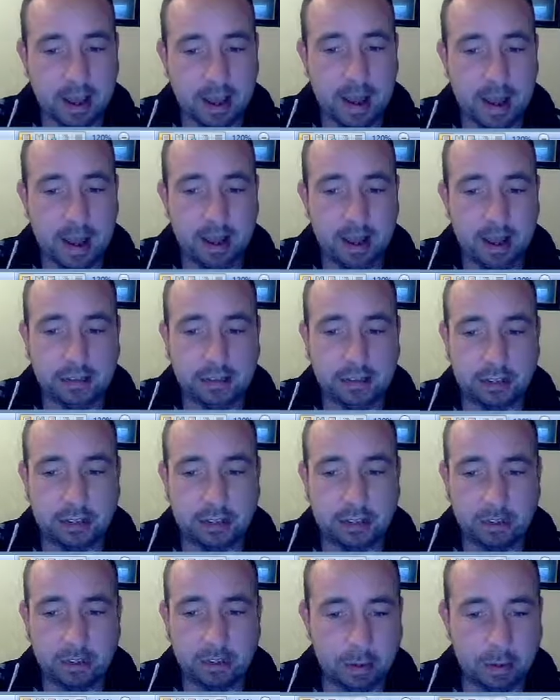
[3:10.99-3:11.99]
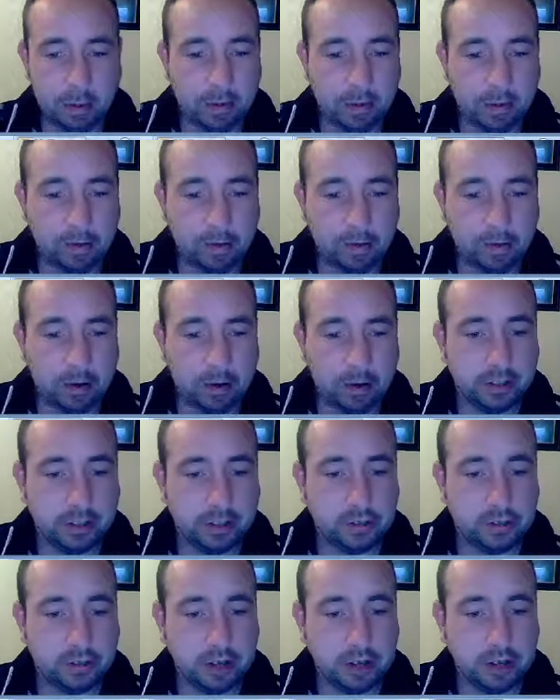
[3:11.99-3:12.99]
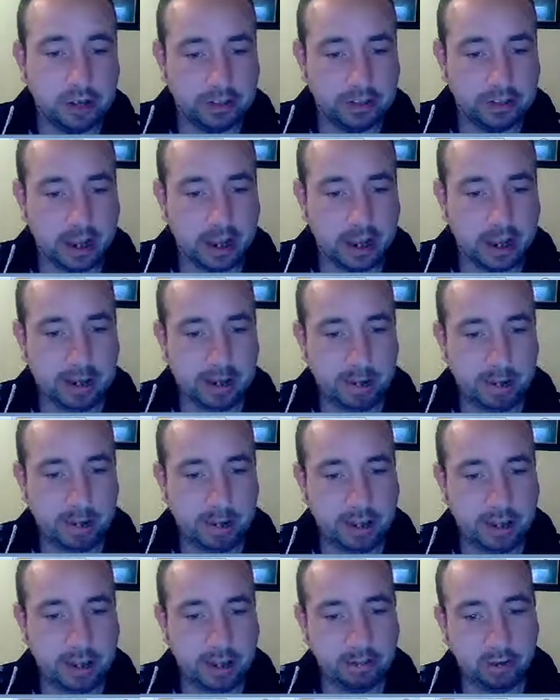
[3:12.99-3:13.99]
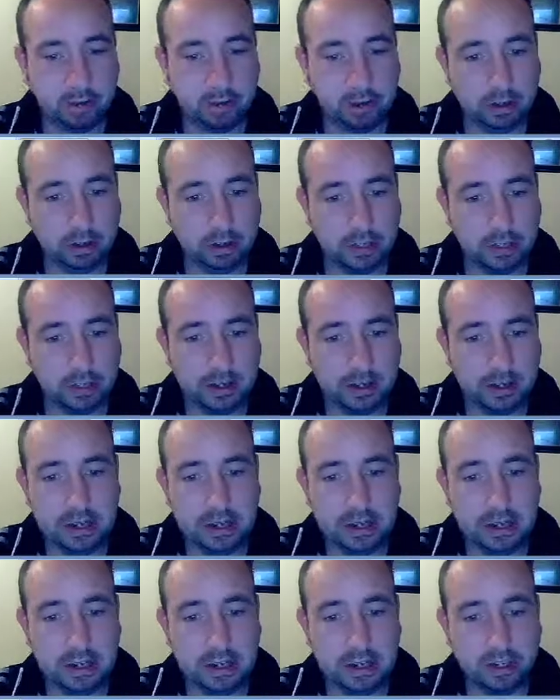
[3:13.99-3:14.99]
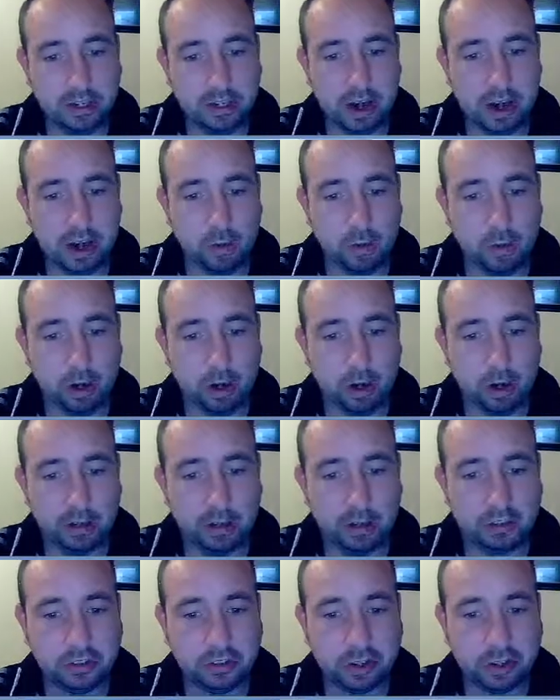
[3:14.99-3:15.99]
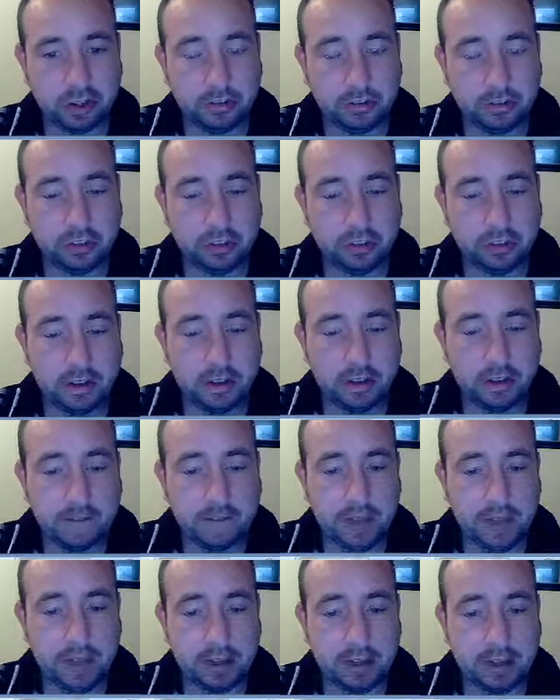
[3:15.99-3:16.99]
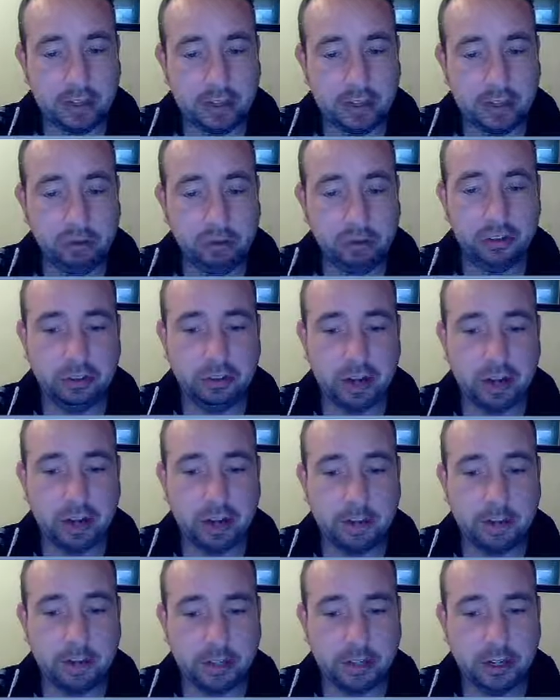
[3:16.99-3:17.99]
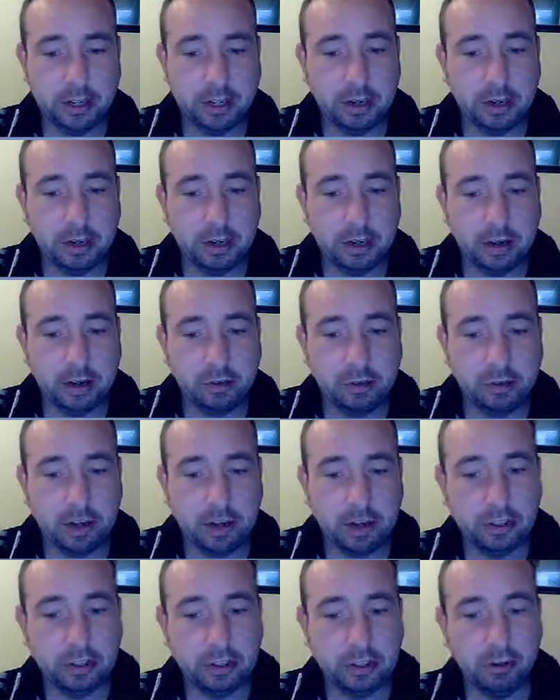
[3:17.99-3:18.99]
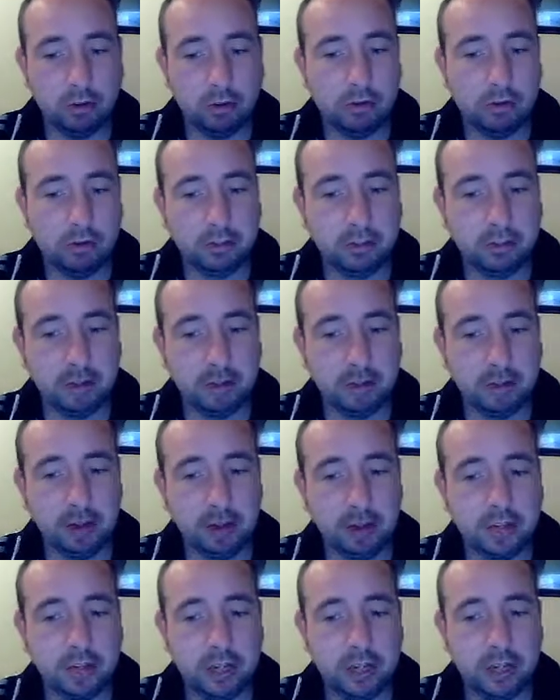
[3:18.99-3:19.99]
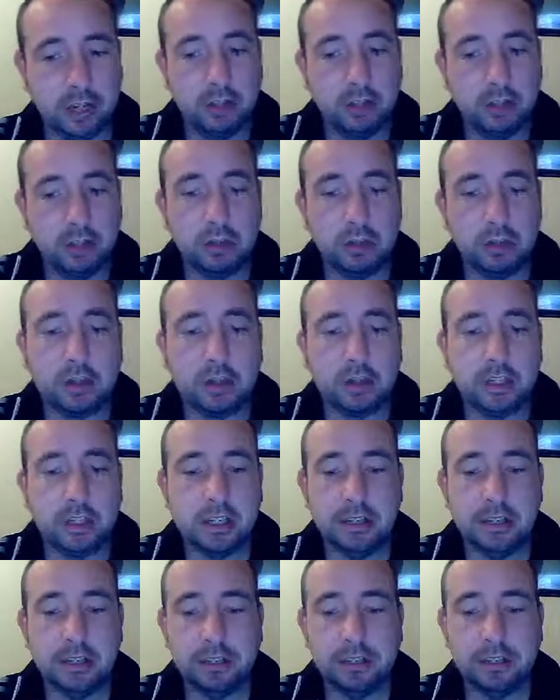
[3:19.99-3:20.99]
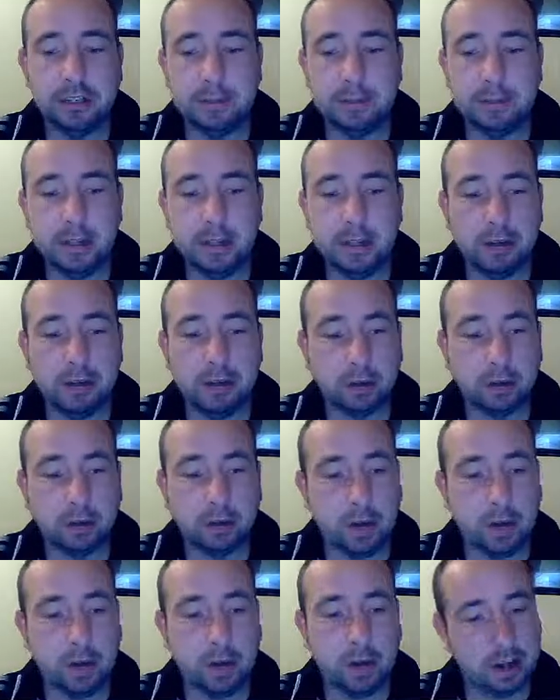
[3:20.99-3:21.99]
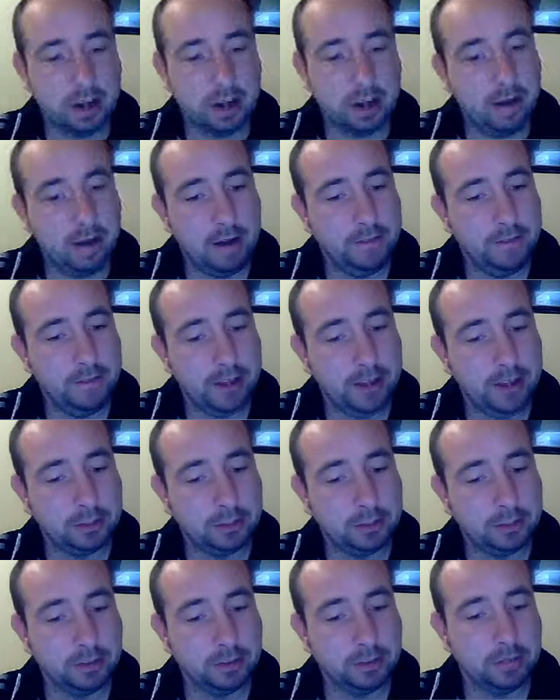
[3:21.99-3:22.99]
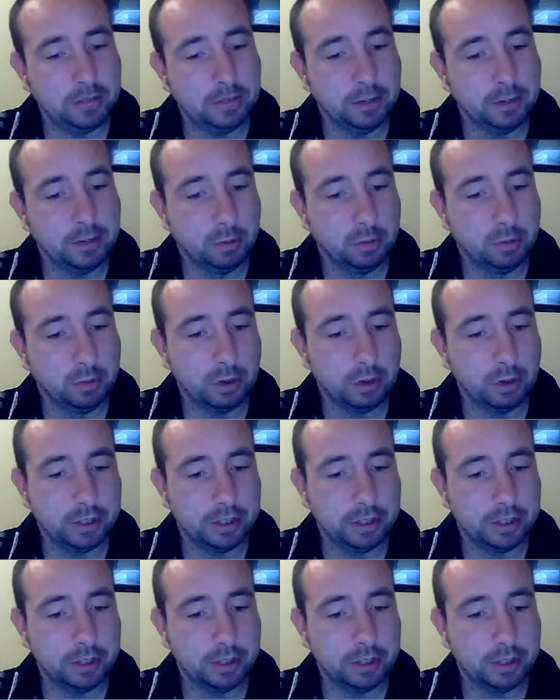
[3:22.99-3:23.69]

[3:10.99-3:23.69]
has a number for its address, and by default each network service that uses a particular address will respond to a TCP request on that specific port.